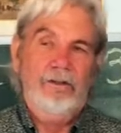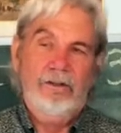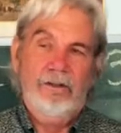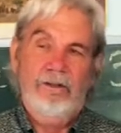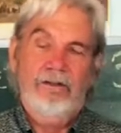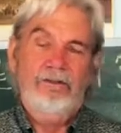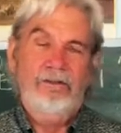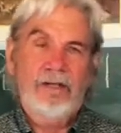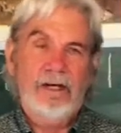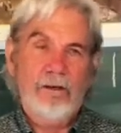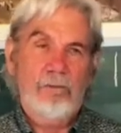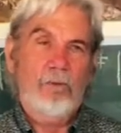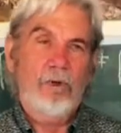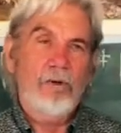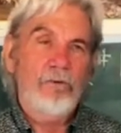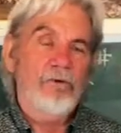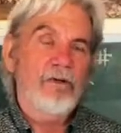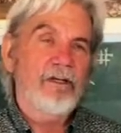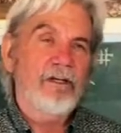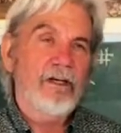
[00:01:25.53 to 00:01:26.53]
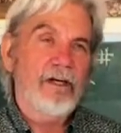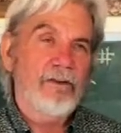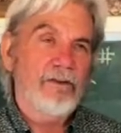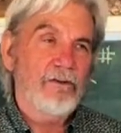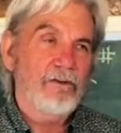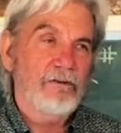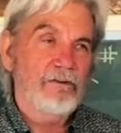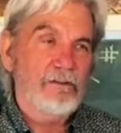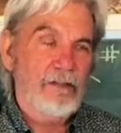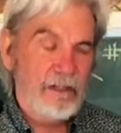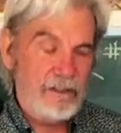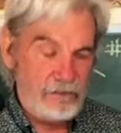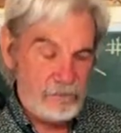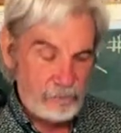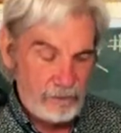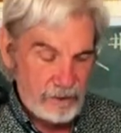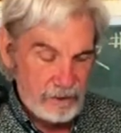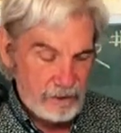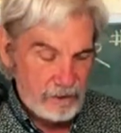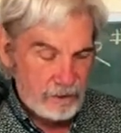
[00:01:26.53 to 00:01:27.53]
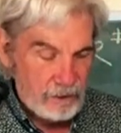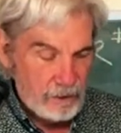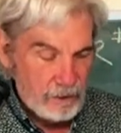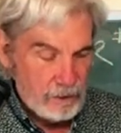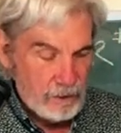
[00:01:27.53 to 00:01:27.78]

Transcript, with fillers: uh, time we were together last week.